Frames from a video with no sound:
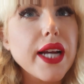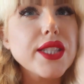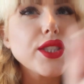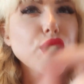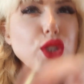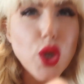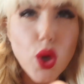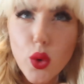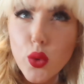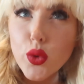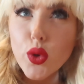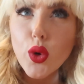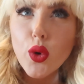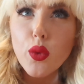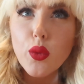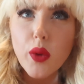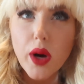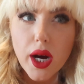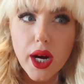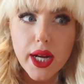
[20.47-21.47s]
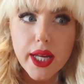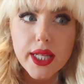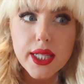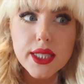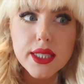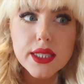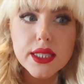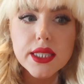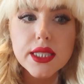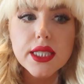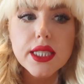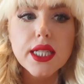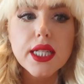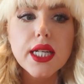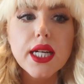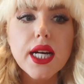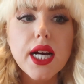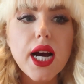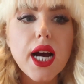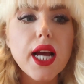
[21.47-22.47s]
I don't know why.
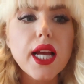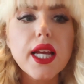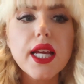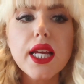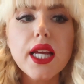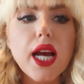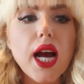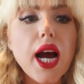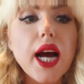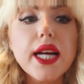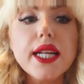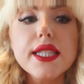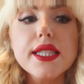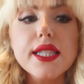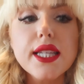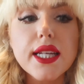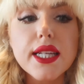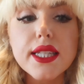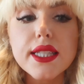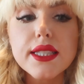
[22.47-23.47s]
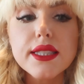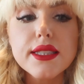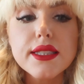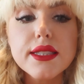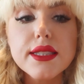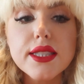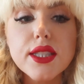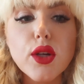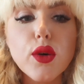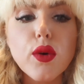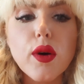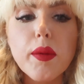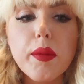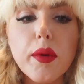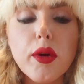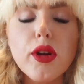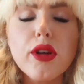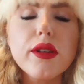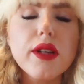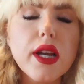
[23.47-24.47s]
Hindsight, you know,
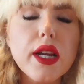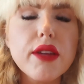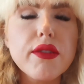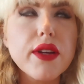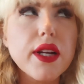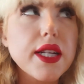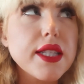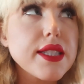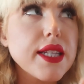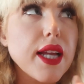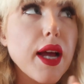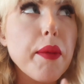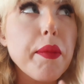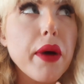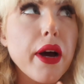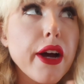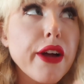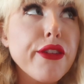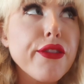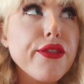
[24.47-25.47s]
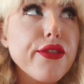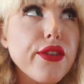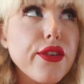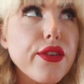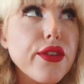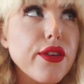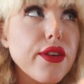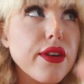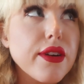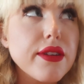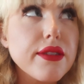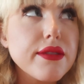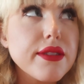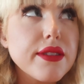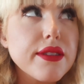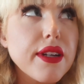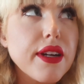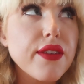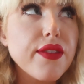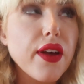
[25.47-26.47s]
or not even hindsight, upon further
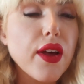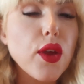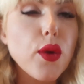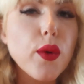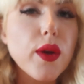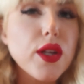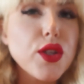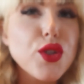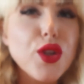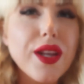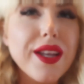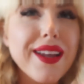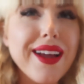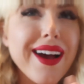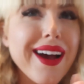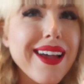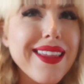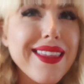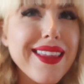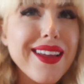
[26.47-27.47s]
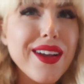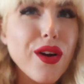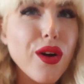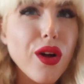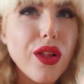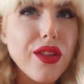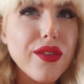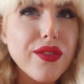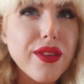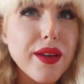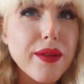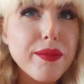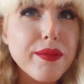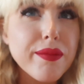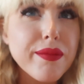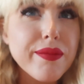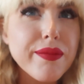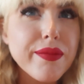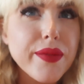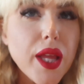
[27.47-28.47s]
evaluation, I like all of them.